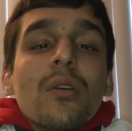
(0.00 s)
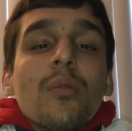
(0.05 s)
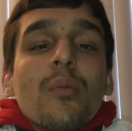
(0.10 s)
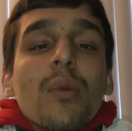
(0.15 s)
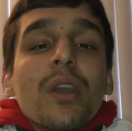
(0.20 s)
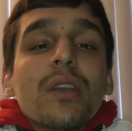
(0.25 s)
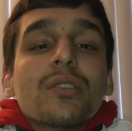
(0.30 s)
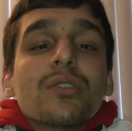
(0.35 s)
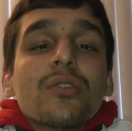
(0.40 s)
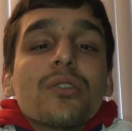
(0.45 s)

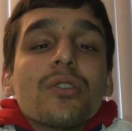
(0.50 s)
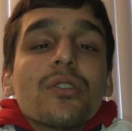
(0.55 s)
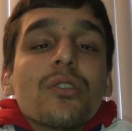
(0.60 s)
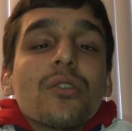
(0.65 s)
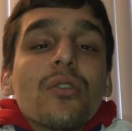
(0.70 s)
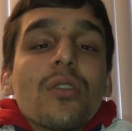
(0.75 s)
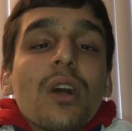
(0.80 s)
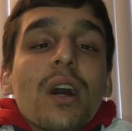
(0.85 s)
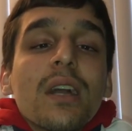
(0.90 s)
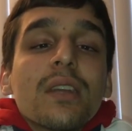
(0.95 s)
Make sure
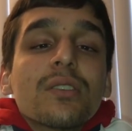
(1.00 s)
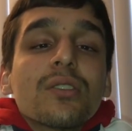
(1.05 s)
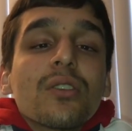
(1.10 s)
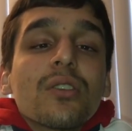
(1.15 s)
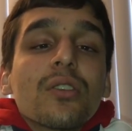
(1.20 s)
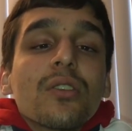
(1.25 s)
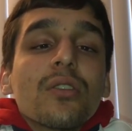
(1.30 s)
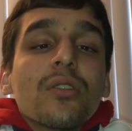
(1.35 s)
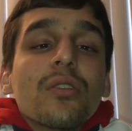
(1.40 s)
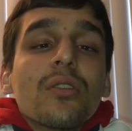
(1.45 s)
your lights are
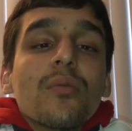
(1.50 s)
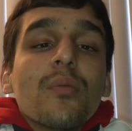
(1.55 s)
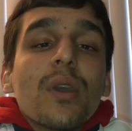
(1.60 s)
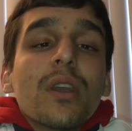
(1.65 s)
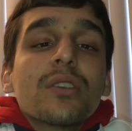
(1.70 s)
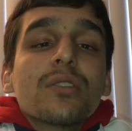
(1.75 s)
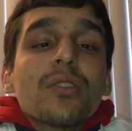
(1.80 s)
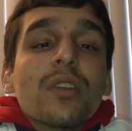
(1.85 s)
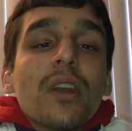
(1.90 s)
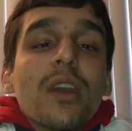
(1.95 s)
good.
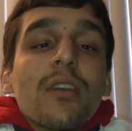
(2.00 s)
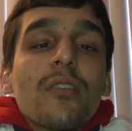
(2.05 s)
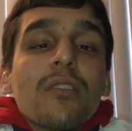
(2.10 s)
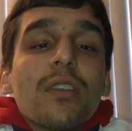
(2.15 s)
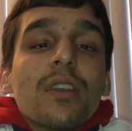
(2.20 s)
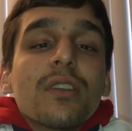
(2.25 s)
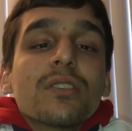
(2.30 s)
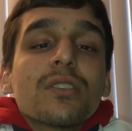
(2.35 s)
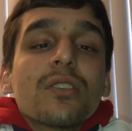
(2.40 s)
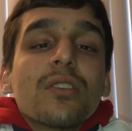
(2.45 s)
Make sure
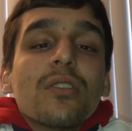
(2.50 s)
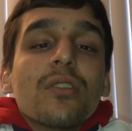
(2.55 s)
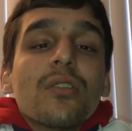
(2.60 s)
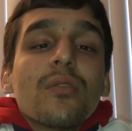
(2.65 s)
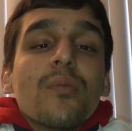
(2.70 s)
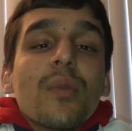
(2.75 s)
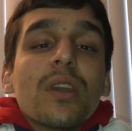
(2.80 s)
everything's good.